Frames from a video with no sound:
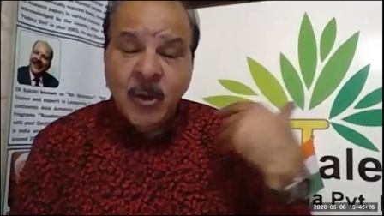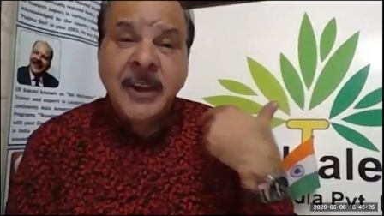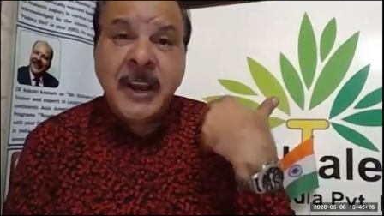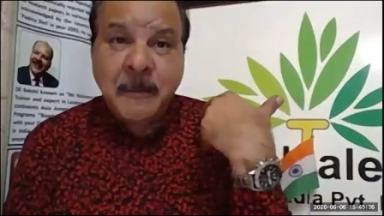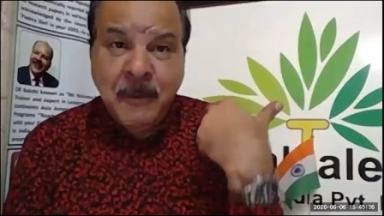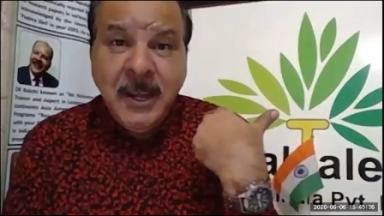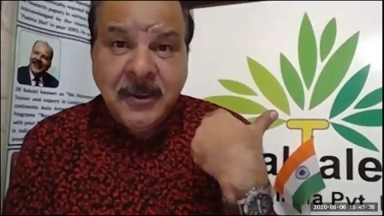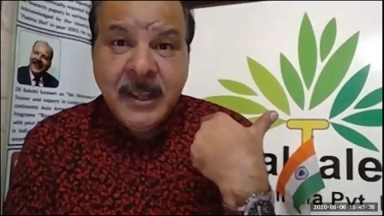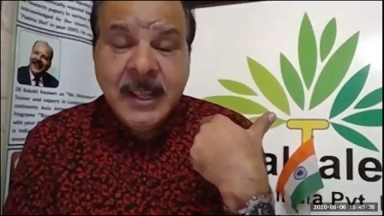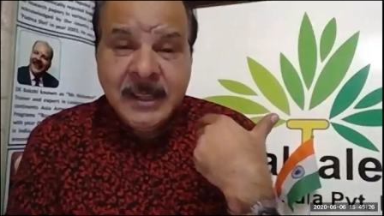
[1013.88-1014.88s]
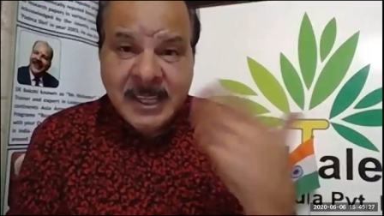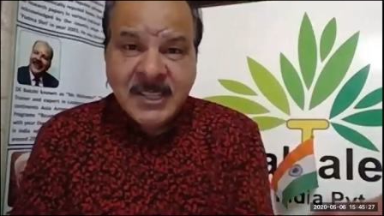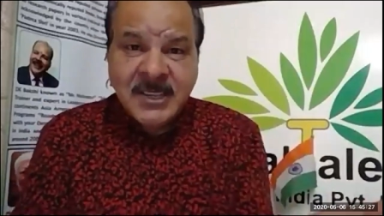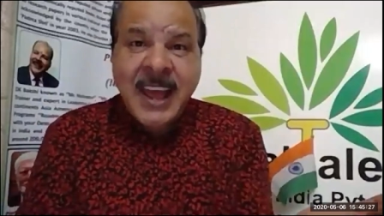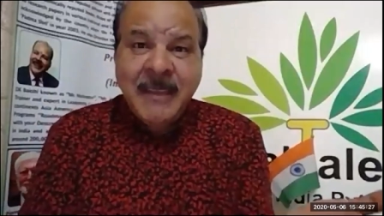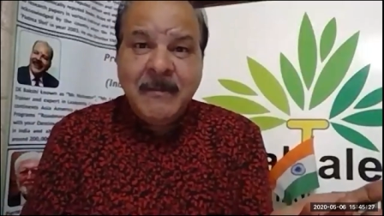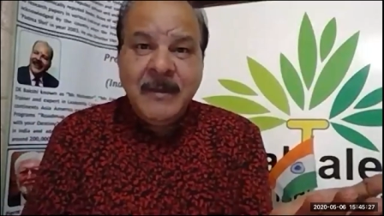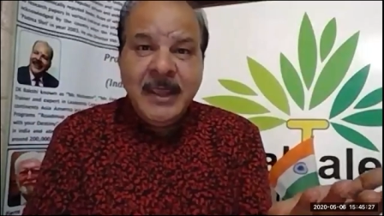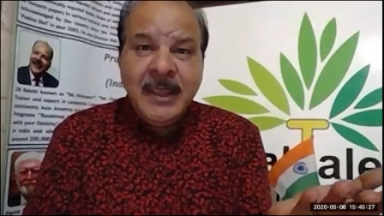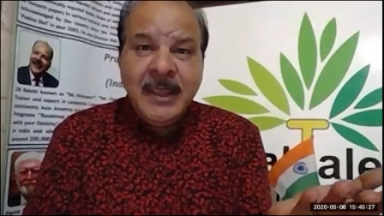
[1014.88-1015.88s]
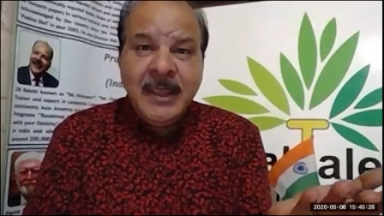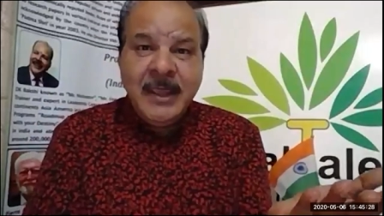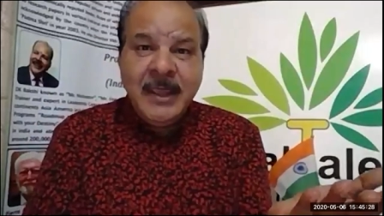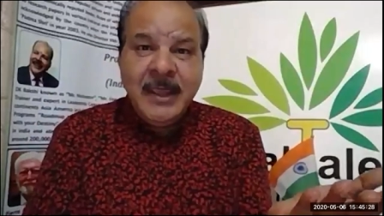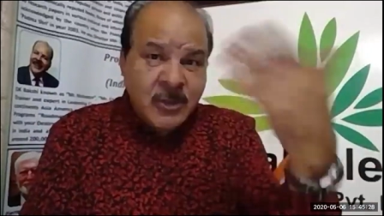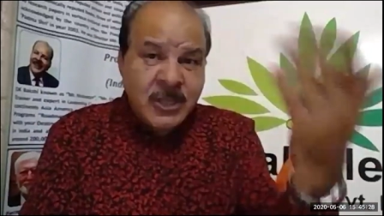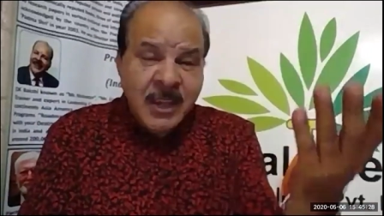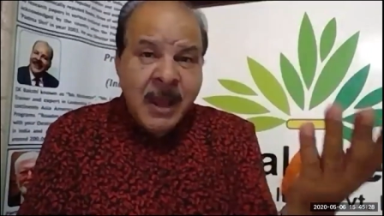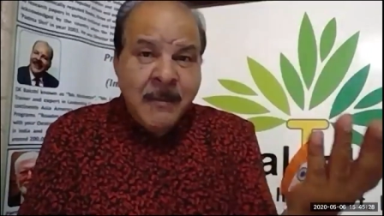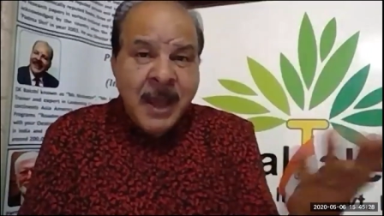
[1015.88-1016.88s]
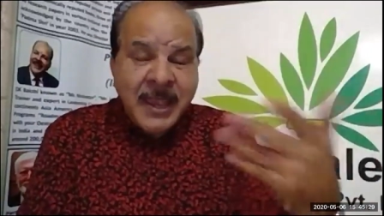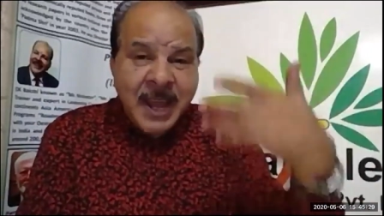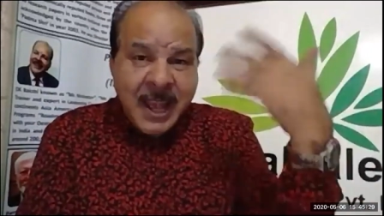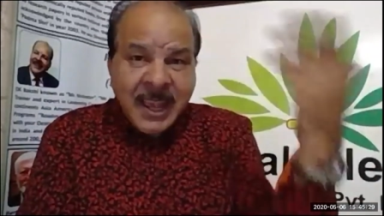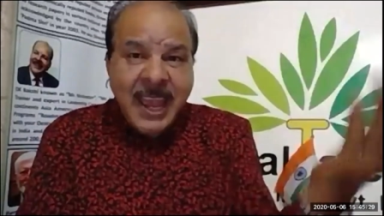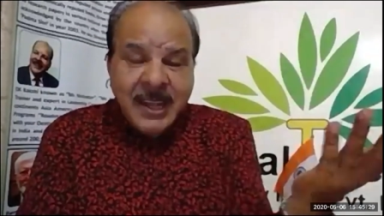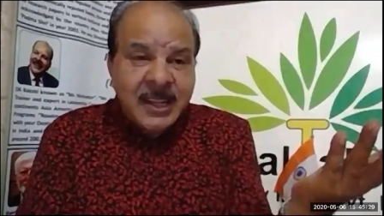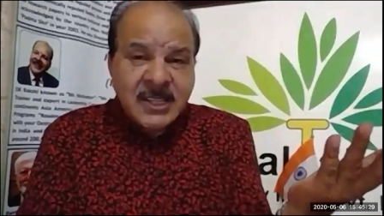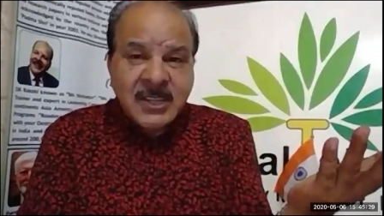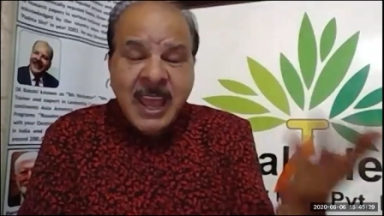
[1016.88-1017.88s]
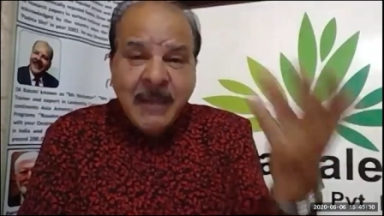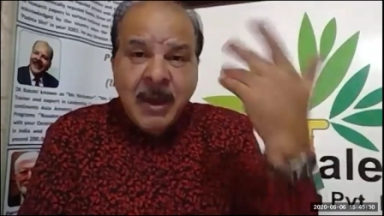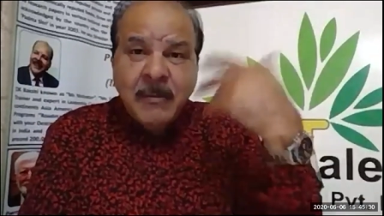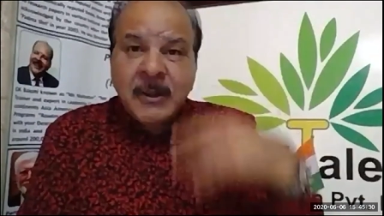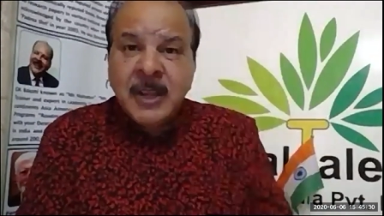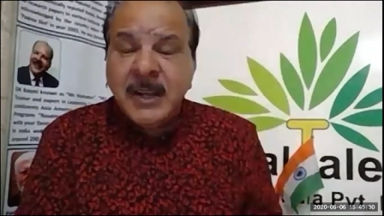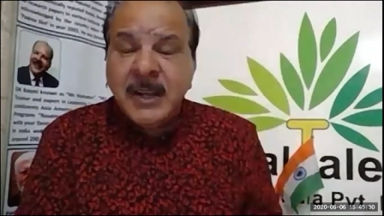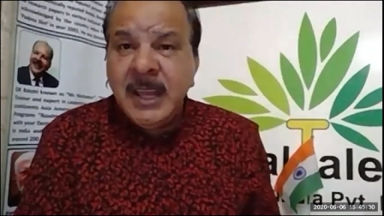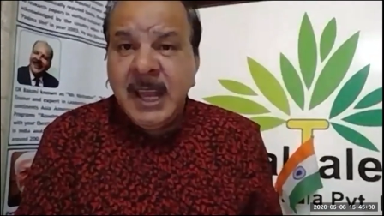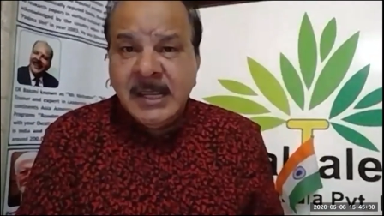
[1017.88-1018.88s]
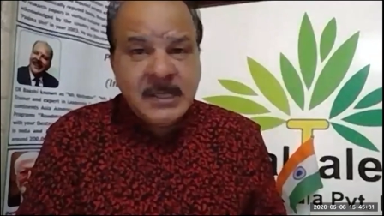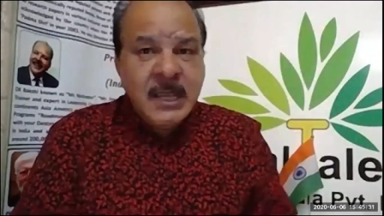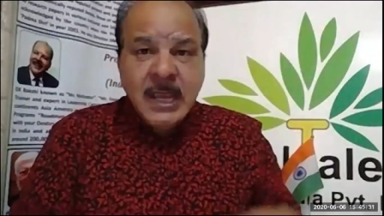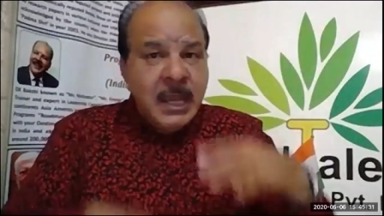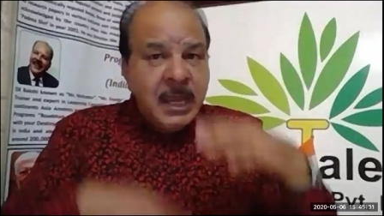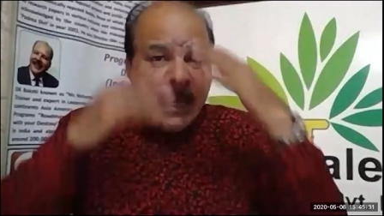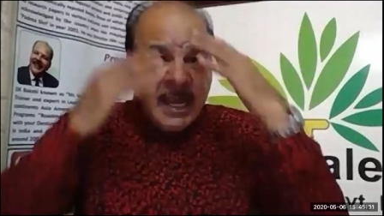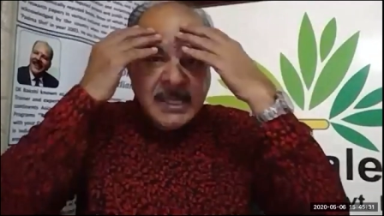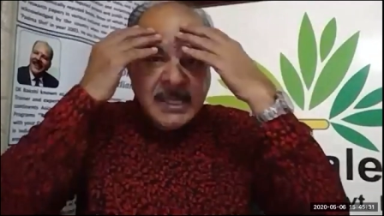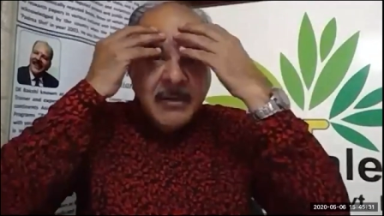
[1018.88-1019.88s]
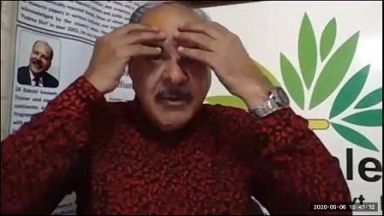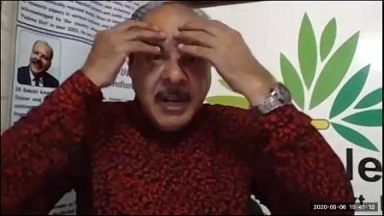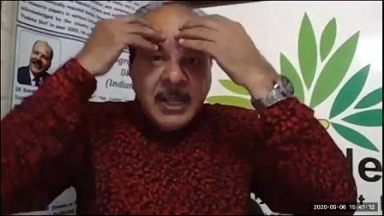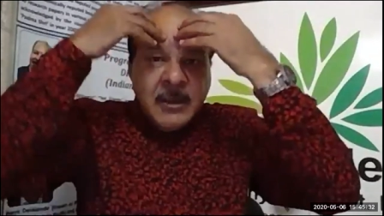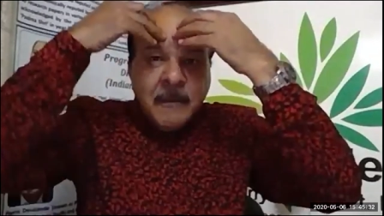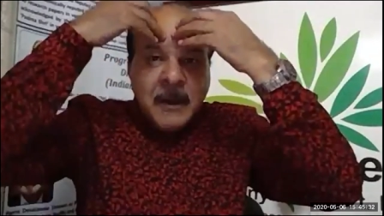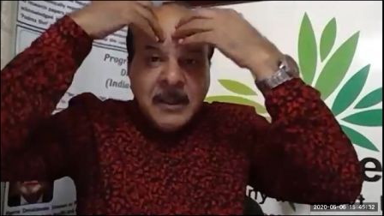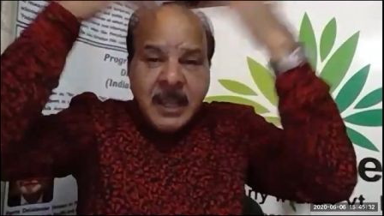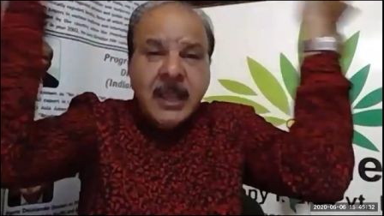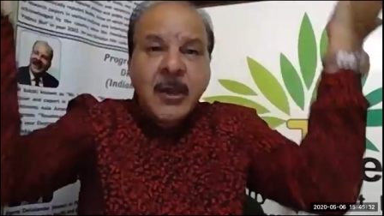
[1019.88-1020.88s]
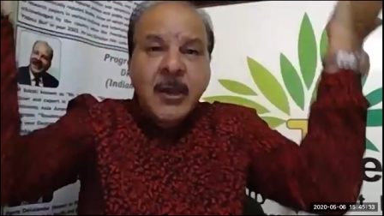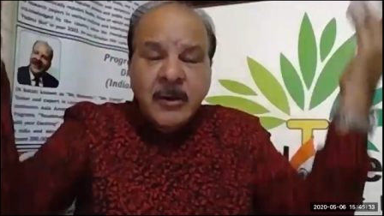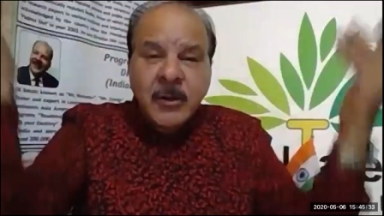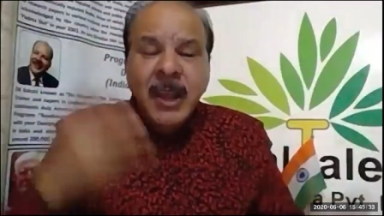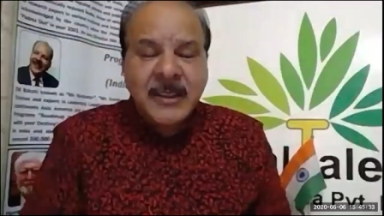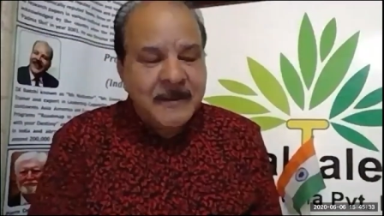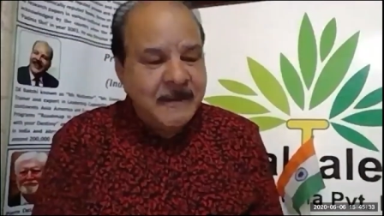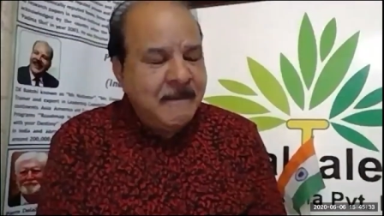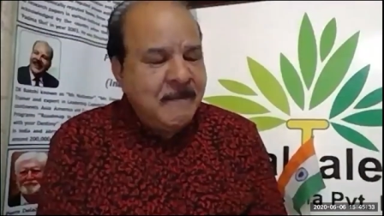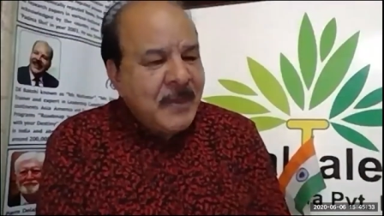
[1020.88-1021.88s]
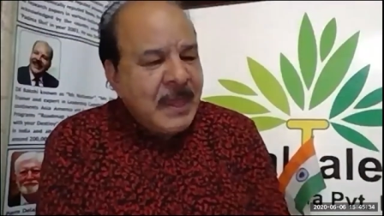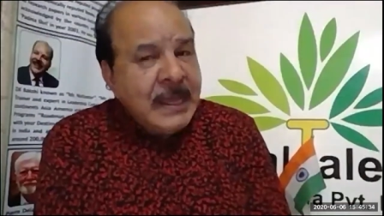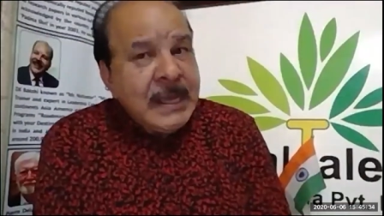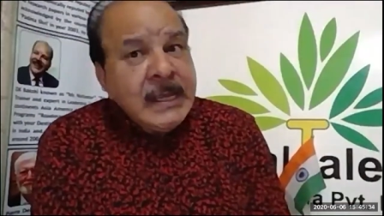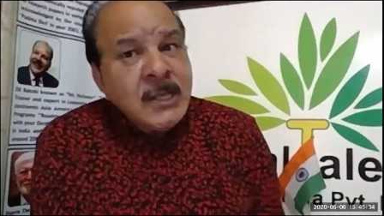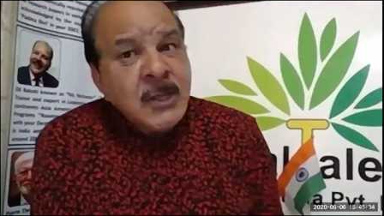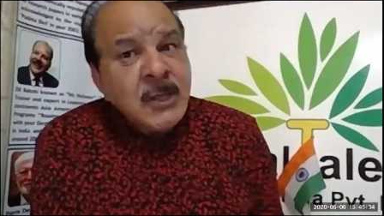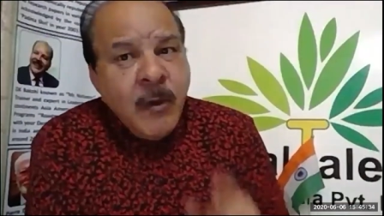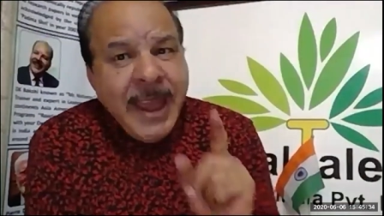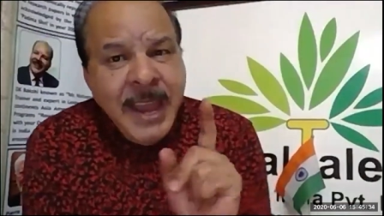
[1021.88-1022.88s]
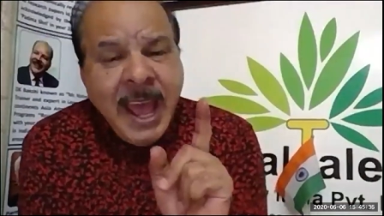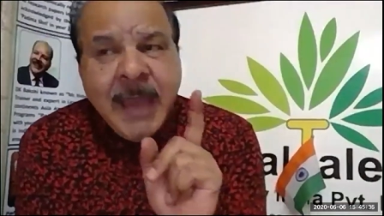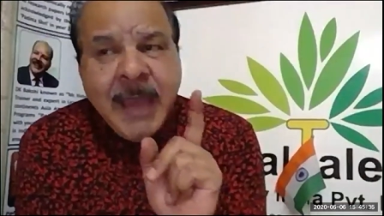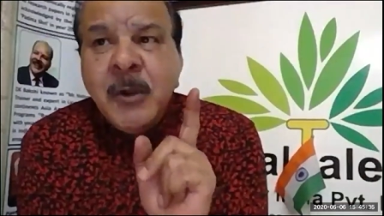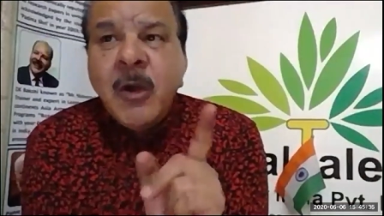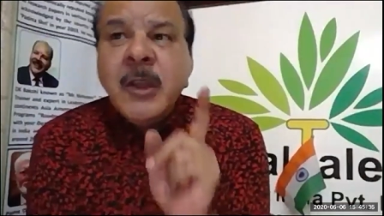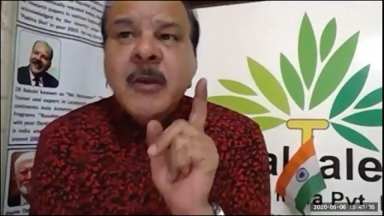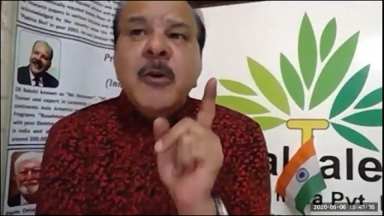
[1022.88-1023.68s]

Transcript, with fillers: to repeat this time. And when you see Ramayana again this time after 30 years, it has given a different thinking altogether. So when I am talking about